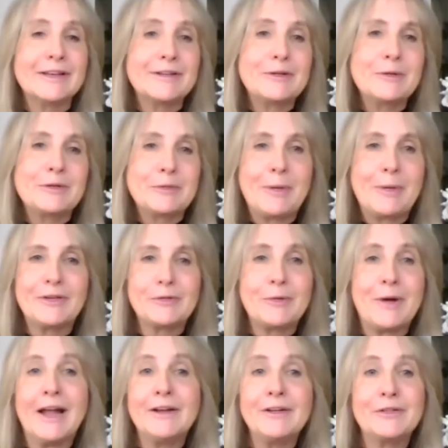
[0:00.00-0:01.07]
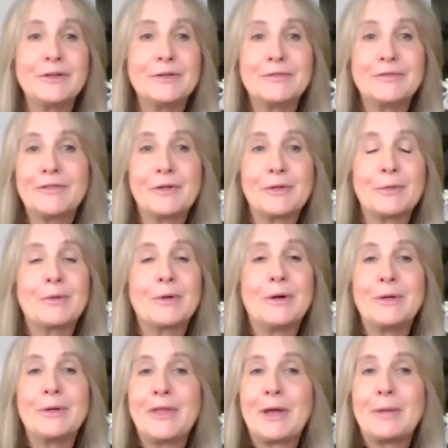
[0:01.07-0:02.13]
to express gratitude for the
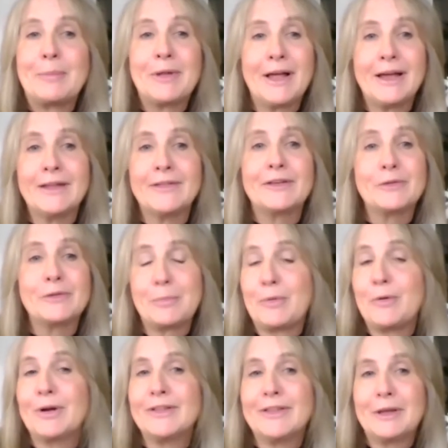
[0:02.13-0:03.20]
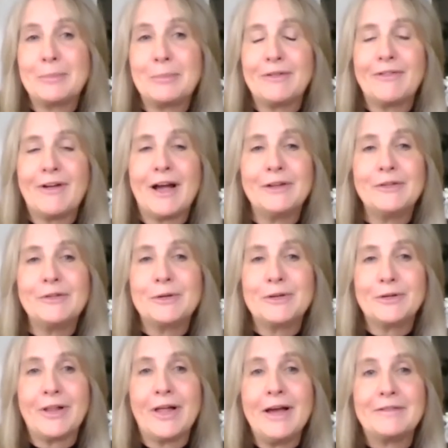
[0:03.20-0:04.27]
role they play and the support they provide you in
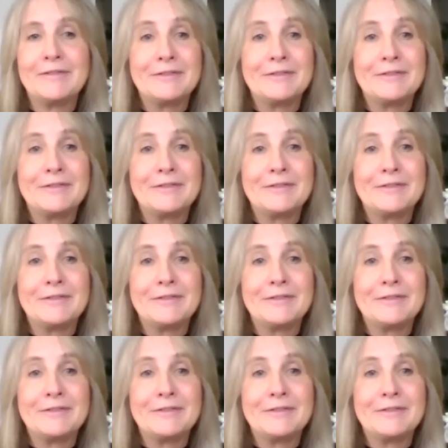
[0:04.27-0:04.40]
your life.